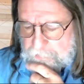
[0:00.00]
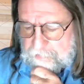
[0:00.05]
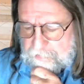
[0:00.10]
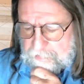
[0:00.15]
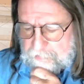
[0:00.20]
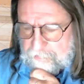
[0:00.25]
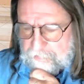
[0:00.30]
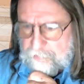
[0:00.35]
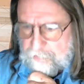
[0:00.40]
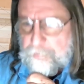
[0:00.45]

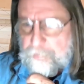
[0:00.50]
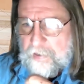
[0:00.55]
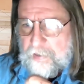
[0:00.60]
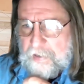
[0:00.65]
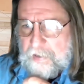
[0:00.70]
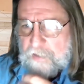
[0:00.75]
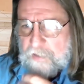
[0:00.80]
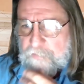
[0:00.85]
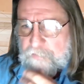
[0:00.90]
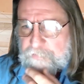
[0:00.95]
training that
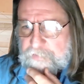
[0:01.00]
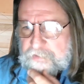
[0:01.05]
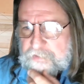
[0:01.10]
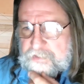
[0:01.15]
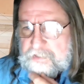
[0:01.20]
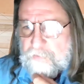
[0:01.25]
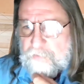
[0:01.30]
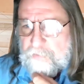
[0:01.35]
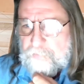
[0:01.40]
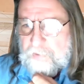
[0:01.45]

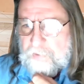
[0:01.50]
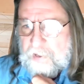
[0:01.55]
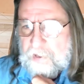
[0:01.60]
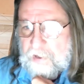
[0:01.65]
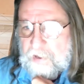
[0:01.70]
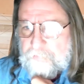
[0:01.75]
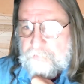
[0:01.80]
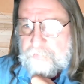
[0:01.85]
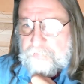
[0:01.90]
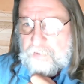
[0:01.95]
biographers don't
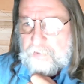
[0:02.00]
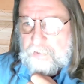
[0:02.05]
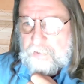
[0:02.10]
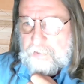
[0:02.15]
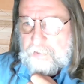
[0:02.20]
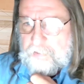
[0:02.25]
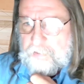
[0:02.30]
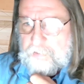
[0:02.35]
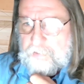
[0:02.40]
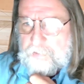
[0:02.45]
have.
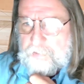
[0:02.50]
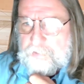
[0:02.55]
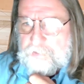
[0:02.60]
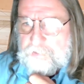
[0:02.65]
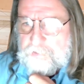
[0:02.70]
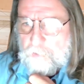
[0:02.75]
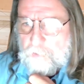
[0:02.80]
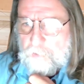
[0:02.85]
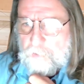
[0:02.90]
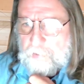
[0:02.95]

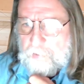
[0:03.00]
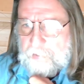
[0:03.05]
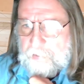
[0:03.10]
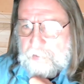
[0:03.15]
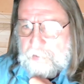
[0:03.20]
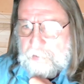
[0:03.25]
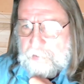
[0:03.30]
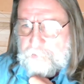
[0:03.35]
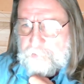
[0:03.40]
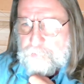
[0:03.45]
So
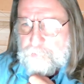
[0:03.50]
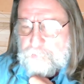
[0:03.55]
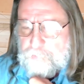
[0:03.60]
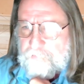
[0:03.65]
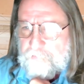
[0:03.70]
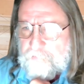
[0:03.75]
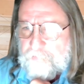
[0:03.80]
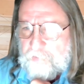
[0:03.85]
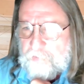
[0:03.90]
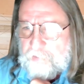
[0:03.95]
I
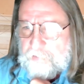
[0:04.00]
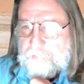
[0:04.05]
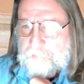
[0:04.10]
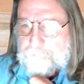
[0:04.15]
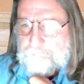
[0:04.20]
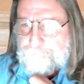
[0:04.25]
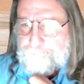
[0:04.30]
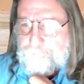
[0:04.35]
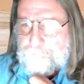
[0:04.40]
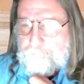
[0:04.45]
do have